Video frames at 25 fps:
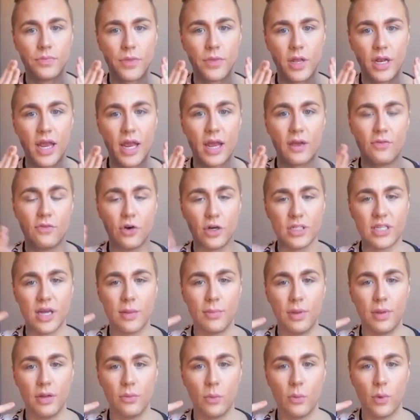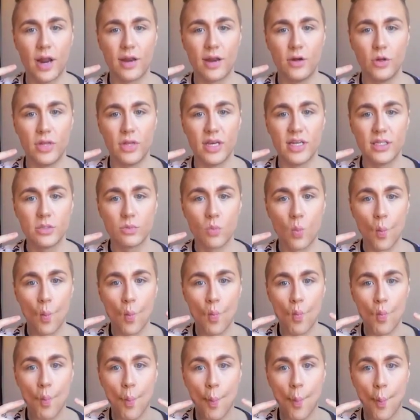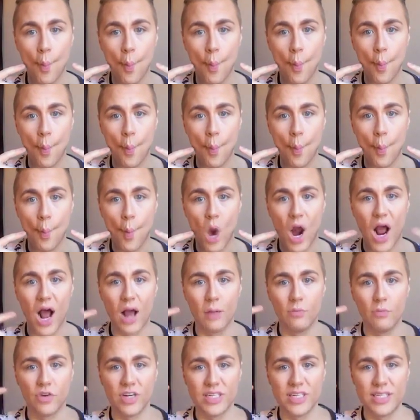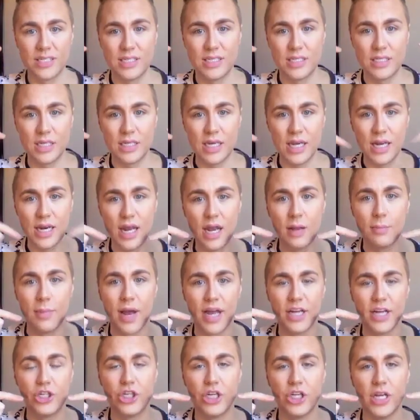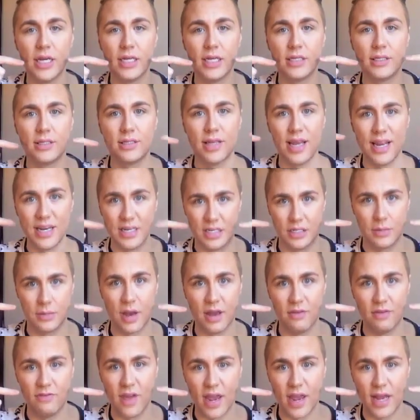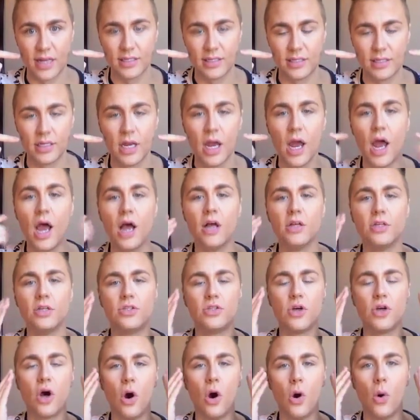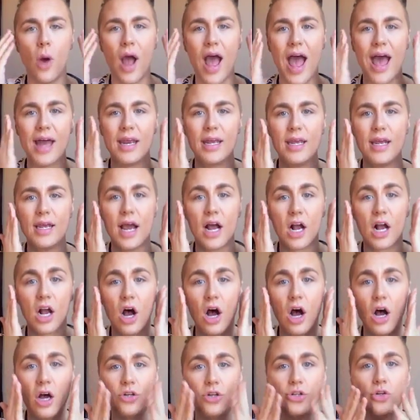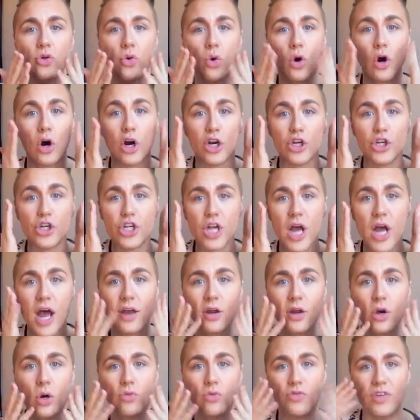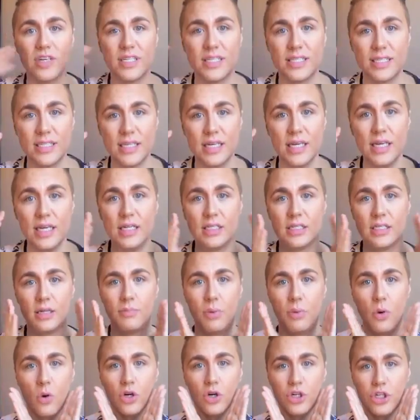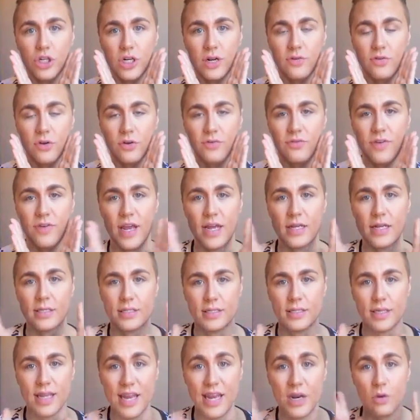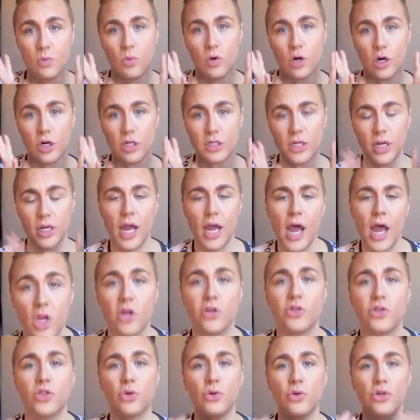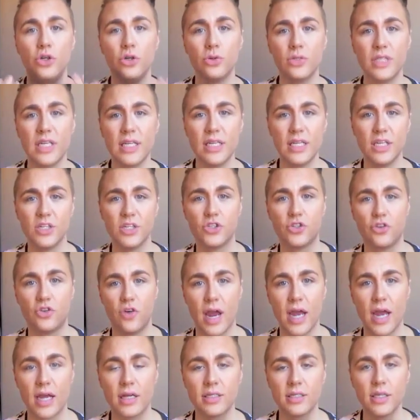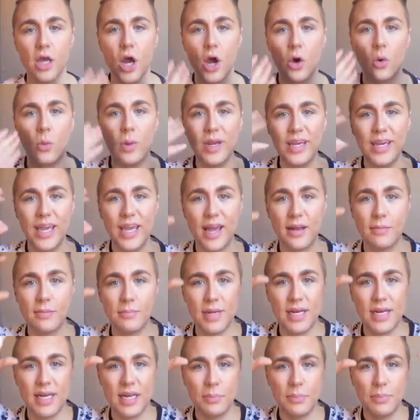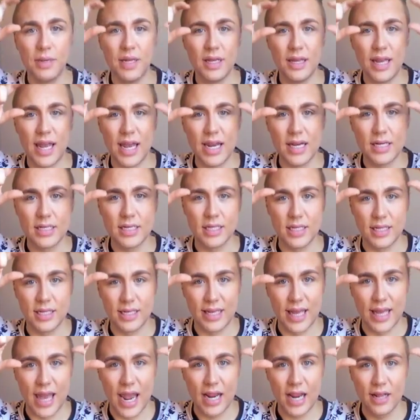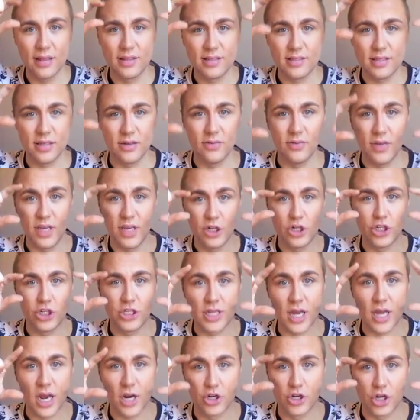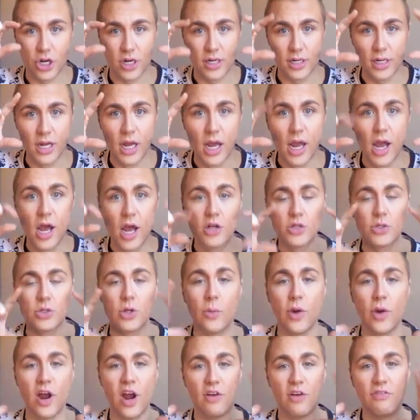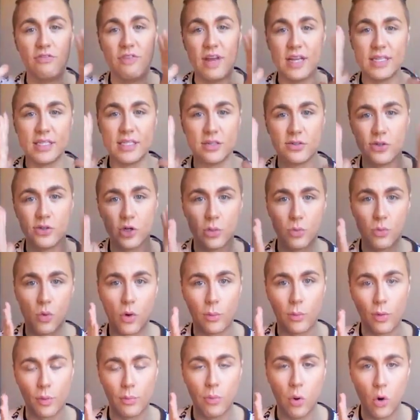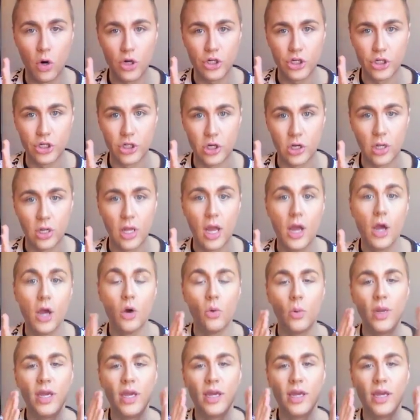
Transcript: like for example, when I do this, I'm receding my cheeks into my face. So adding a contour or a shadow recedes a portion of your face inward. So using these tricks, we can manipulate the lengths of each section so that way our faces look more proportional. We